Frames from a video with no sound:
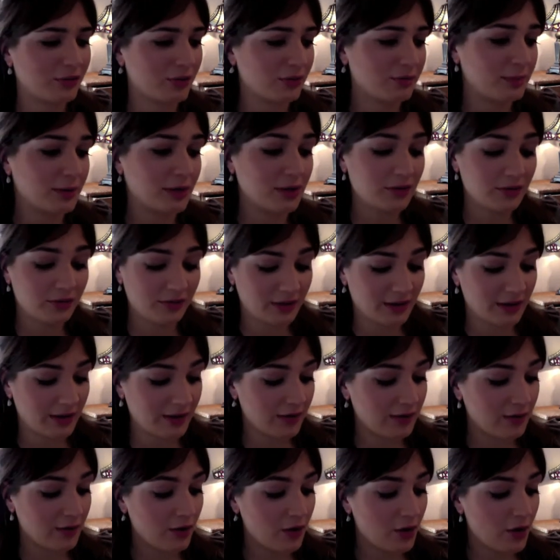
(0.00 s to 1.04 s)
I've been using it
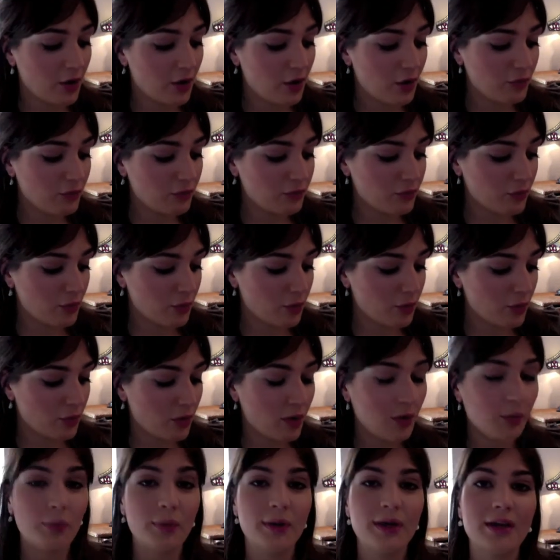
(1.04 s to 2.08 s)
for
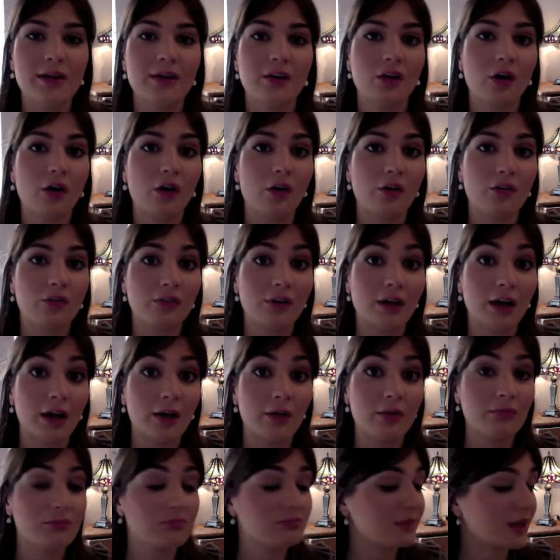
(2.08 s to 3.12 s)
a week and a half
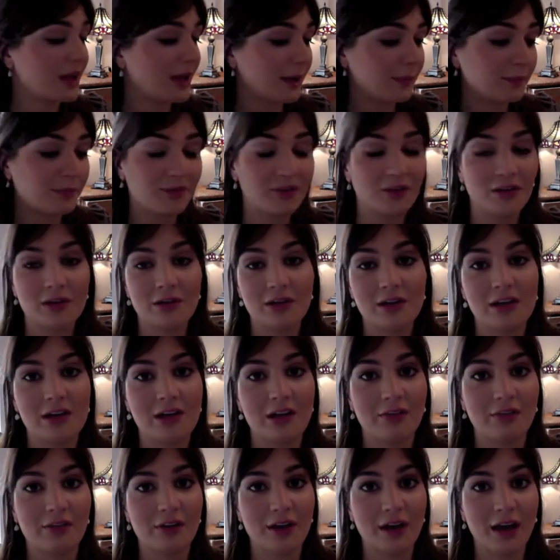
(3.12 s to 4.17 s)
now. Absolutely
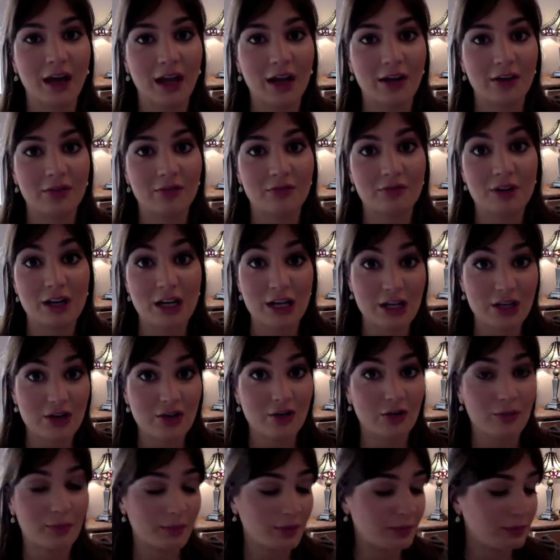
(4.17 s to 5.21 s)
love it and really
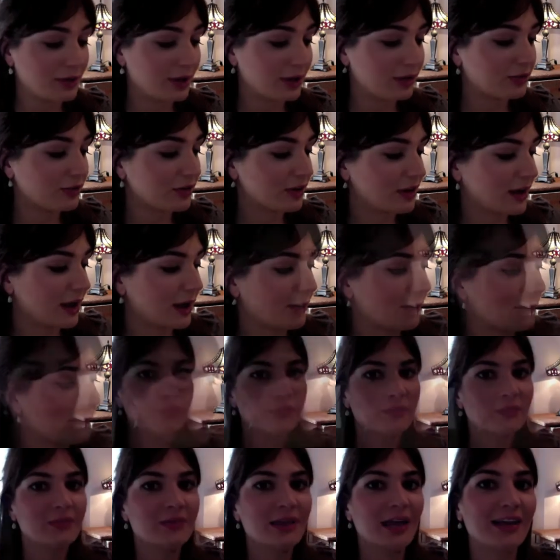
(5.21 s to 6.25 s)
couldn't be without it now.
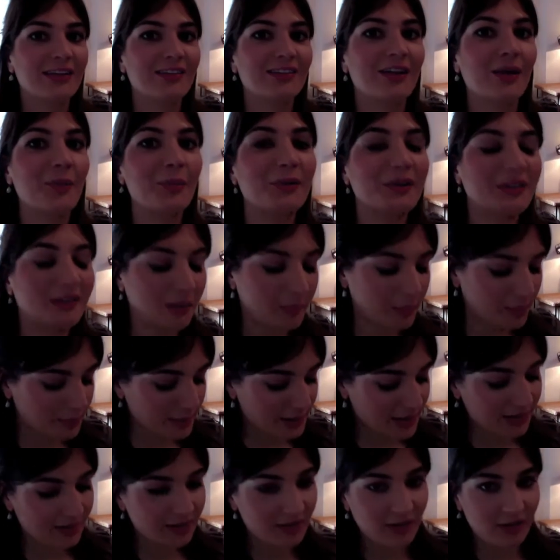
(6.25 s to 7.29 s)
Next up is Summer
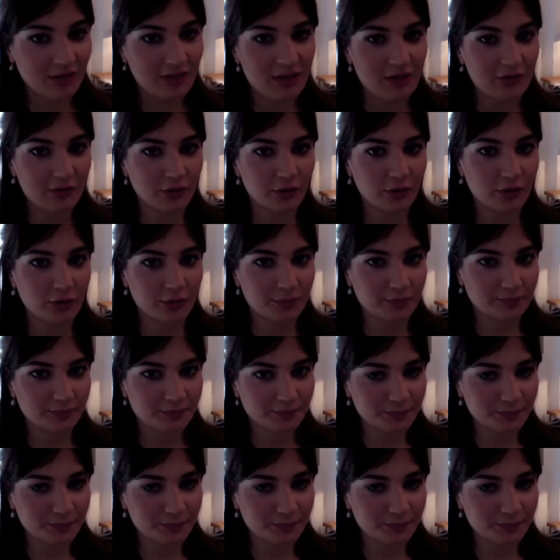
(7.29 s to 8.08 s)
Bee's Thieves Oil.